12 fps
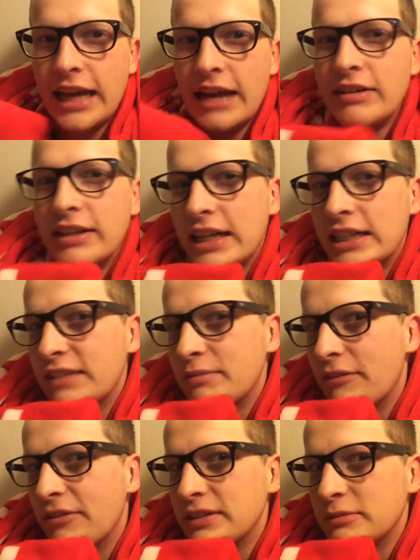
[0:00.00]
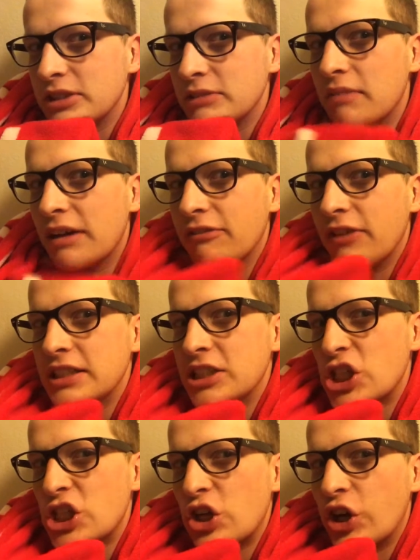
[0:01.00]
I really gotta shake my face. I'm just, my face is
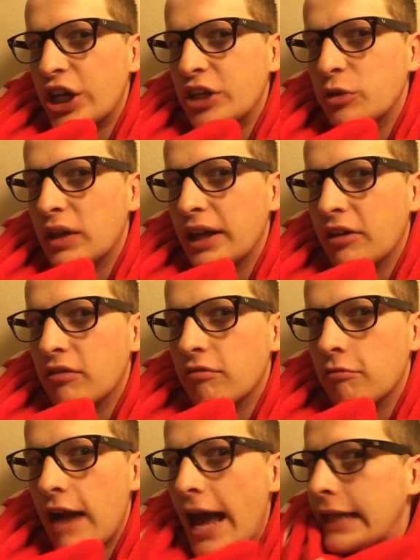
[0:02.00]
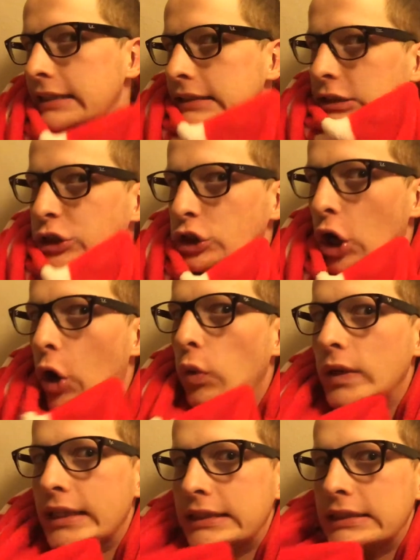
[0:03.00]
just turning into like a rat
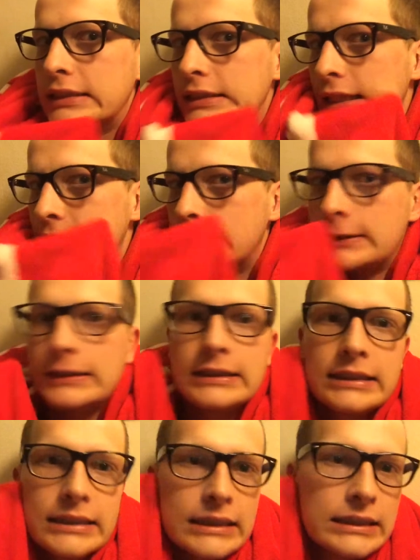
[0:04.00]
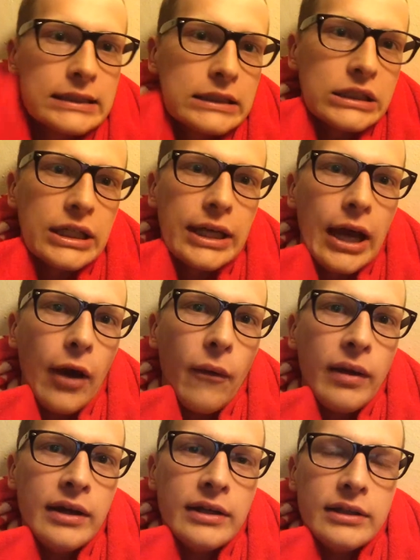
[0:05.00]
zone. It's just, this just needs to
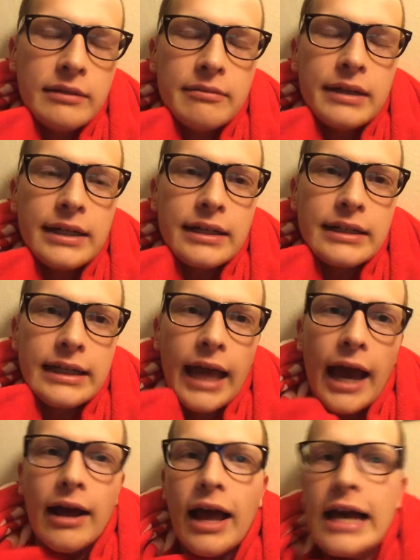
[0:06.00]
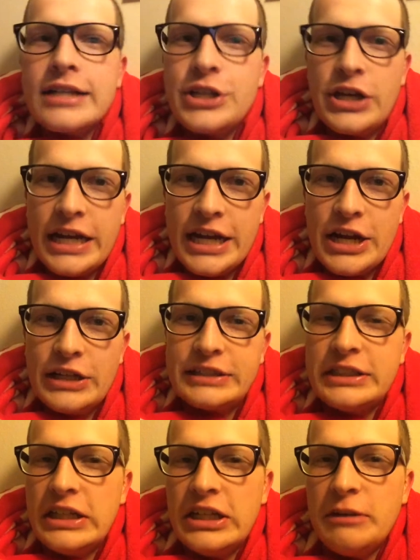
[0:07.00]
go. But yeah, as you can hear,
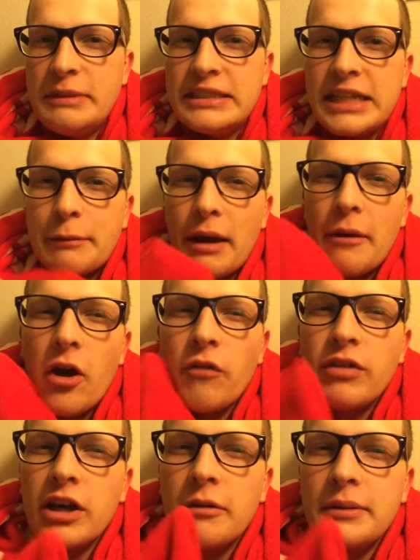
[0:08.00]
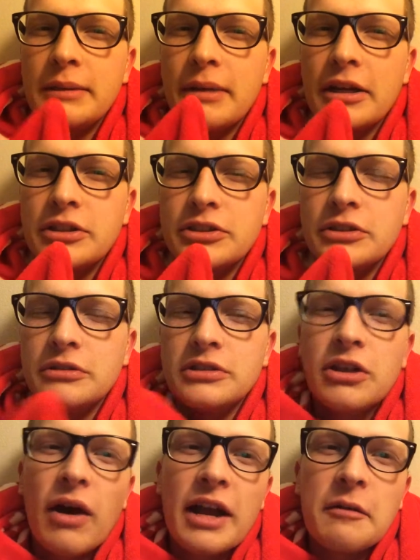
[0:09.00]
still a little bit sick, but I hope they'll be better soon.
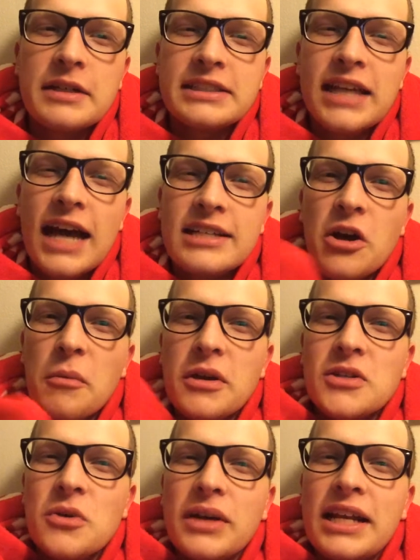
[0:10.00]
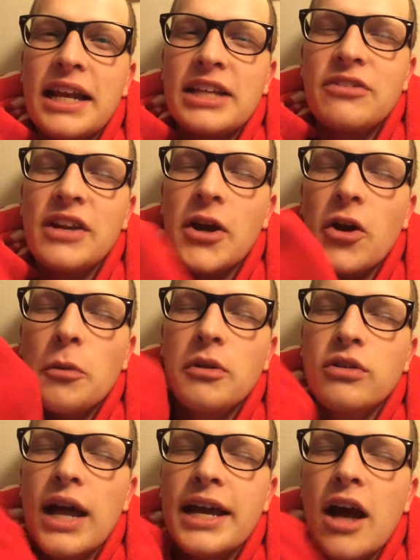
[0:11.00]
So anyways, guys, I hope you enjoyed today's video. I hope you
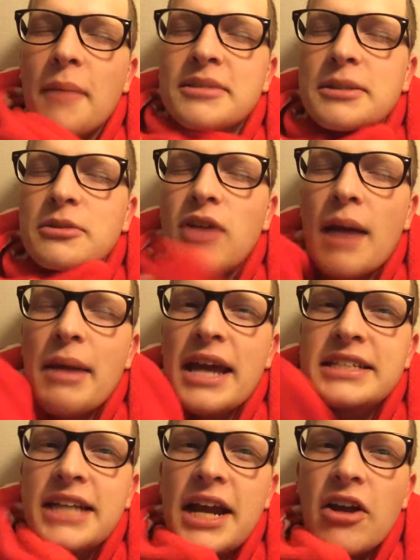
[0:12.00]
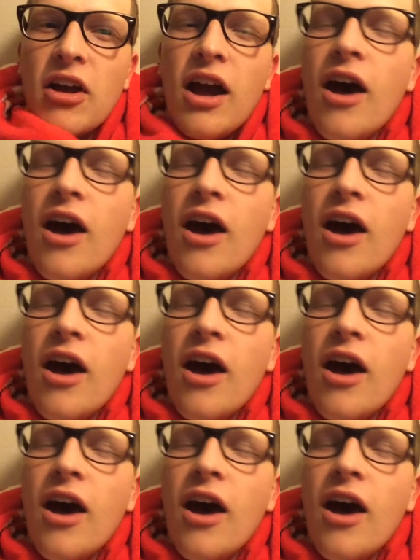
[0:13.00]
like, comment, subscribe, and share.